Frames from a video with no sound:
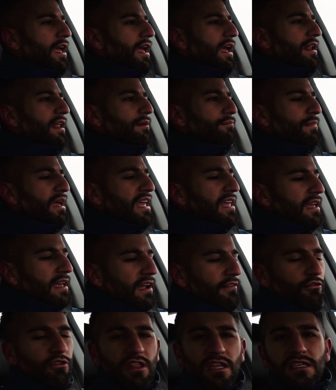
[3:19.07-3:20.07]
and making
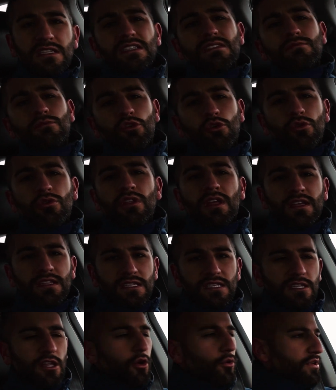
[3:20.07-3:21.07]
everything smooth and
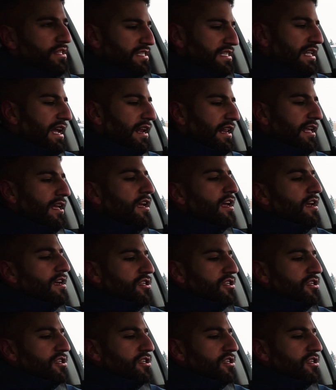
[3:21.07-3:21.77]
slow and steady.